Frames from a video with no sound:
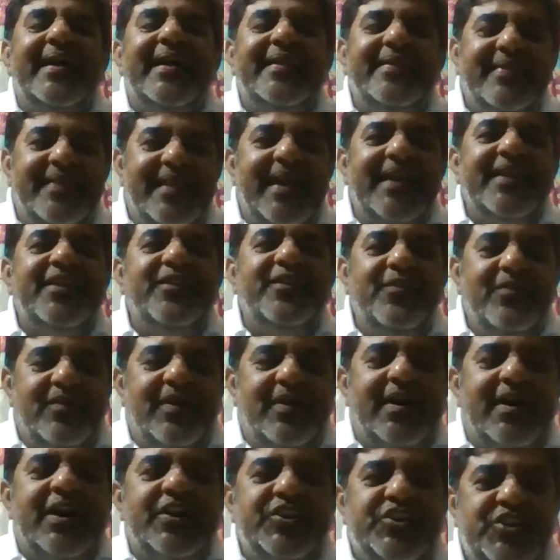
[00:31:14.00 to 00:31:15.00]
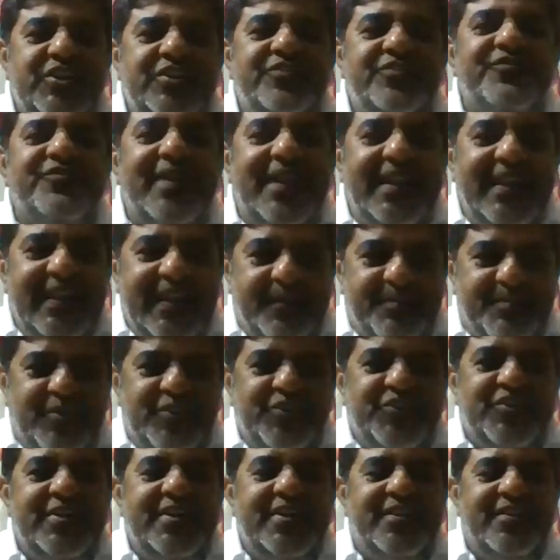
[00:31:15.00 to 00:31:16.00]
And thank you, Ashish. Really
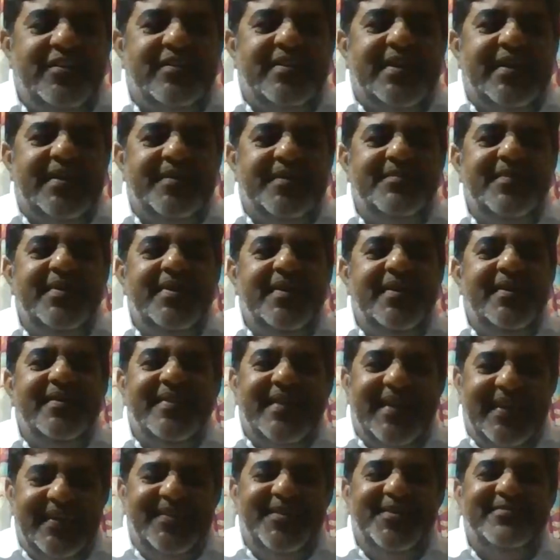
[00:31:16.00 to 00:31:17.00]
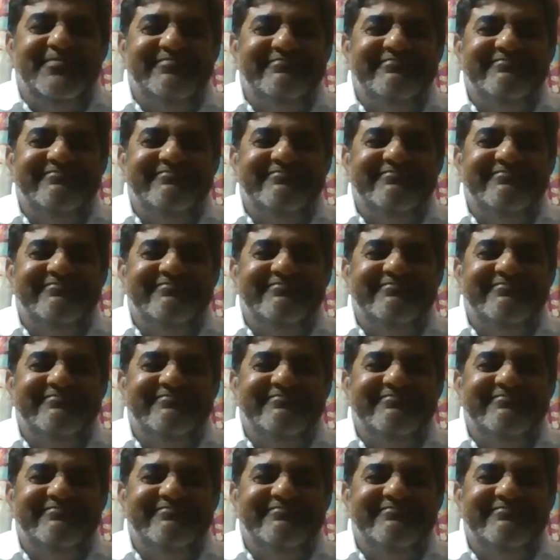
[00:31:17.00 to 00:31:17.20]
appreciate your time. Thank you.